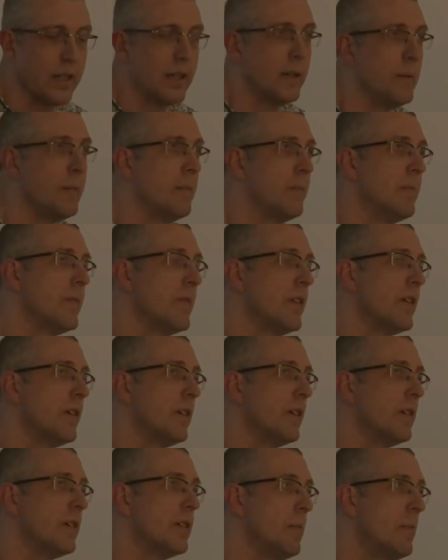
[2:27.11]
um,
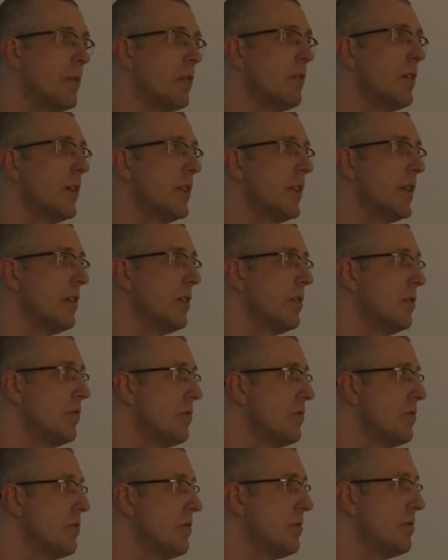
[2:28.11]
the democratic
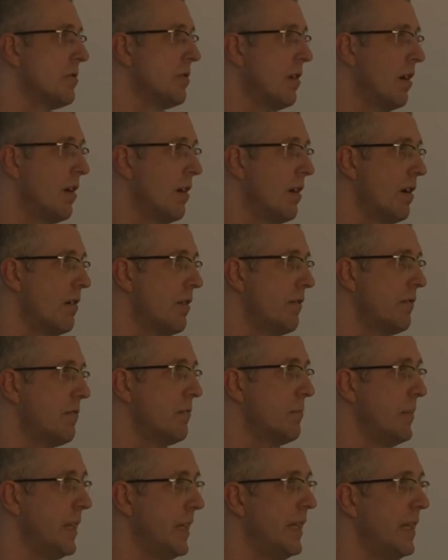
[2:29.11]
use
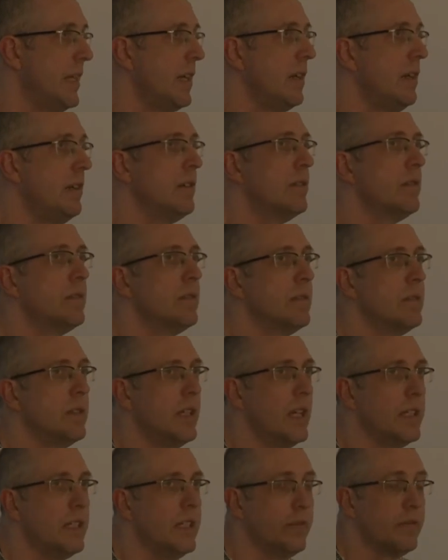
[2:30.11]
of media,
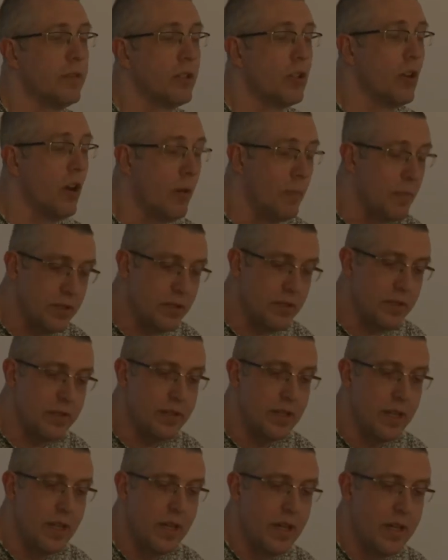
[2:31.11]
the idea of the
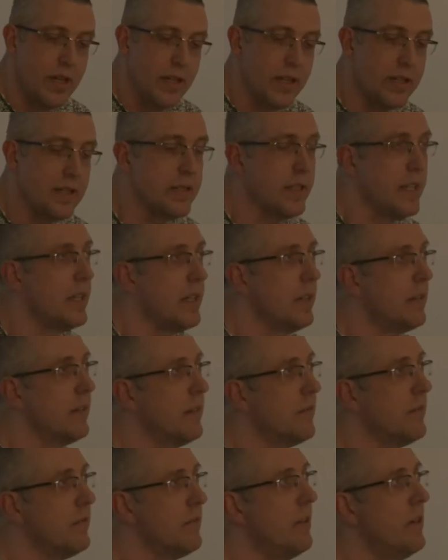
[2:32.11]
commons, is
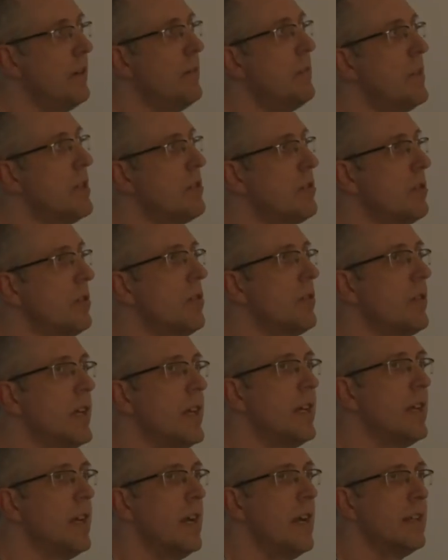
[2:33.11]
there very much
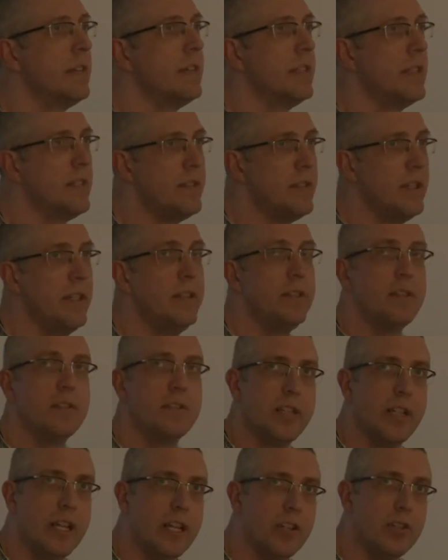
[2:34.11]
looking at these
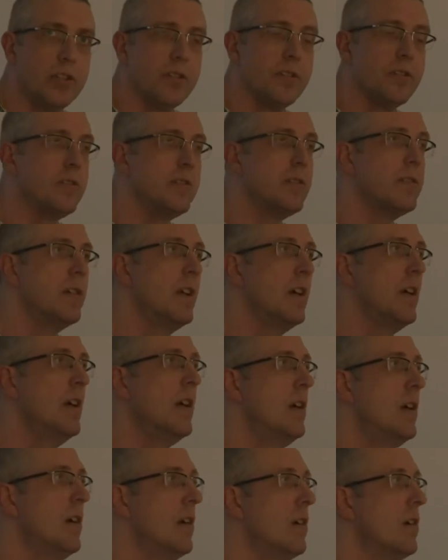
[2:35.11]
intersections
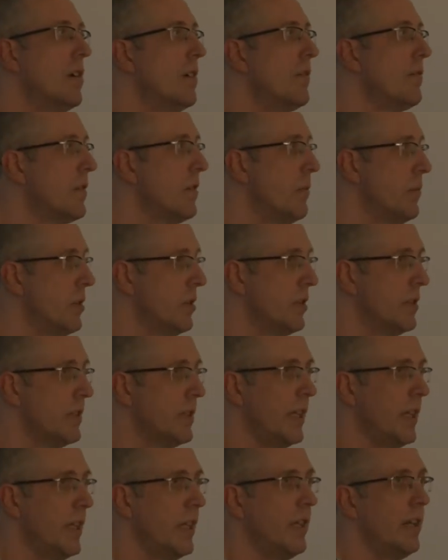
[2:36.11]
of
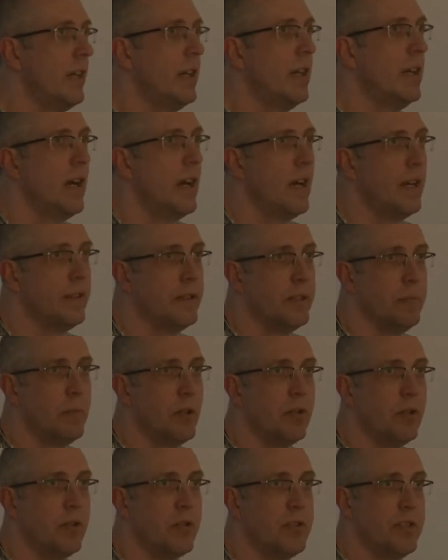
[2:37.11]
community and
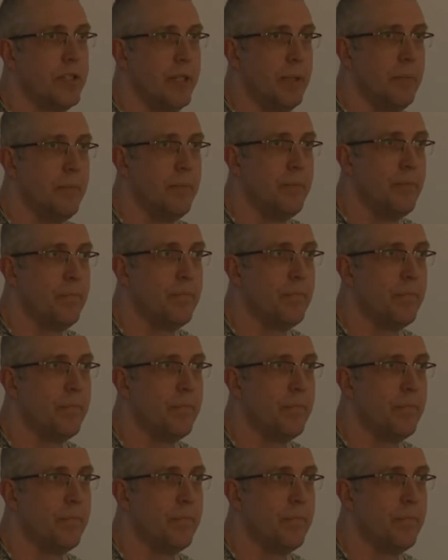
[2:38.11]
democracy.